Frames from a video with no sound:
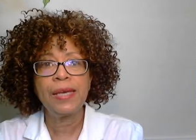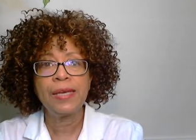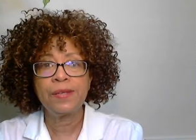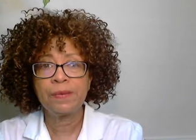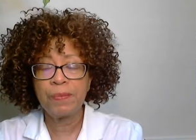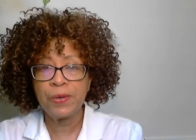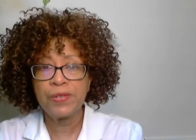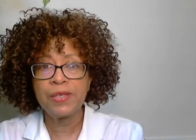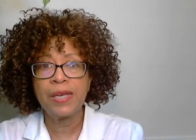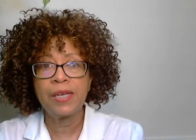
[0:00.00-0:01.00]
is a
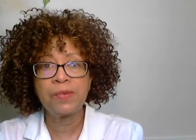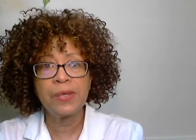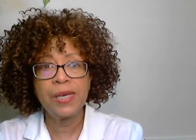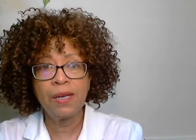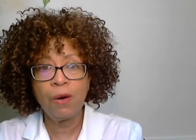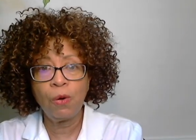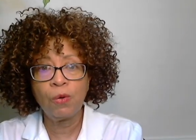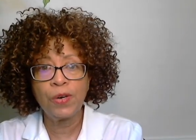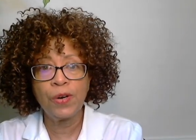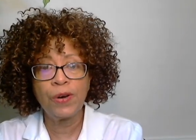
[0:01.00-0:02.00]
person as we get
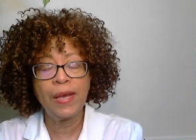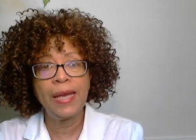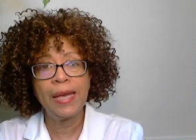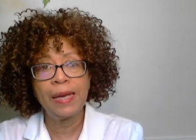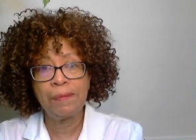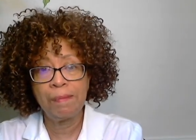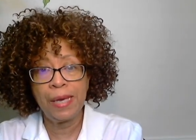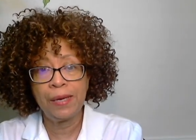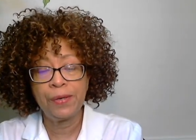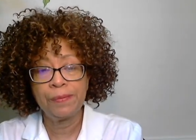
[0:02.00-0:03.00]
older and a
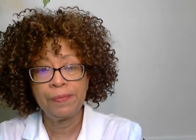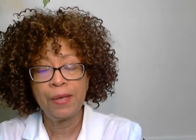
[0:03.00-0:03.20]
male.